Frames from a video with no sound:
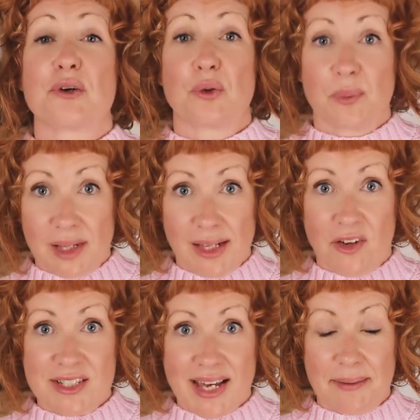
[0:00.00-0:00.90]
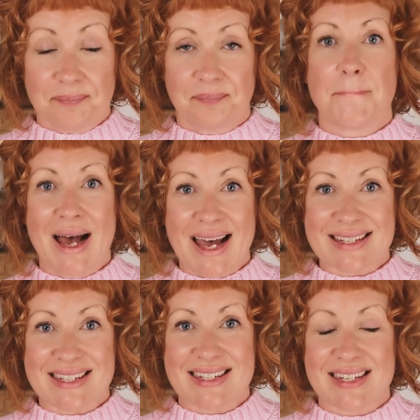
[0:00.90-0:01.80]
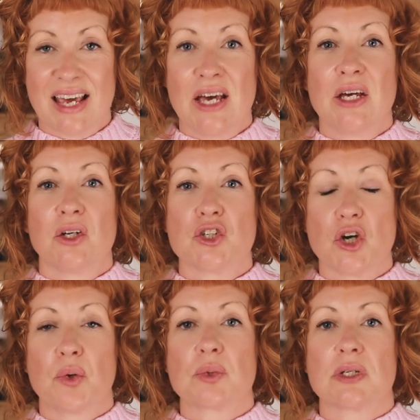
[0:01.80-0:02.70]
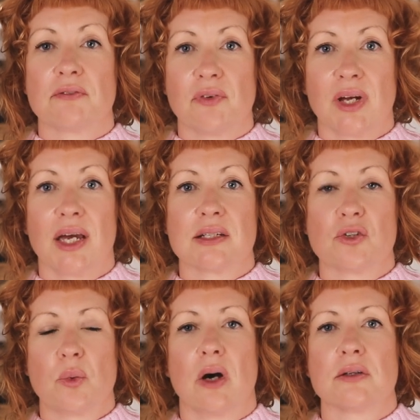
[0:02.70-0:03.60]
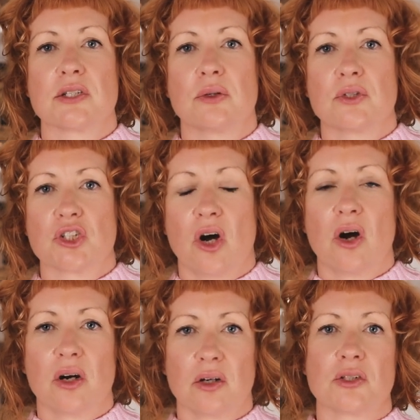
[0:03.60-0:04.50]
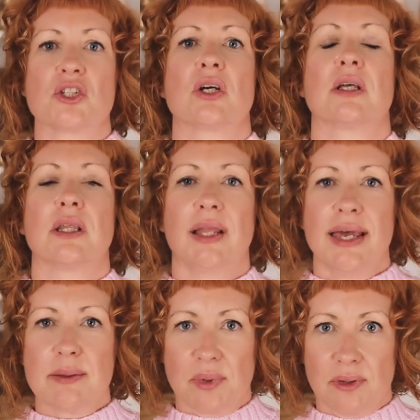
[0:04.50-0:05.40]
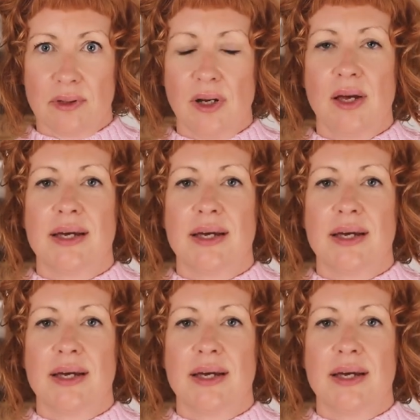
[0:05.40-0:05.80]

for a really long time, but don't forget to also charge labor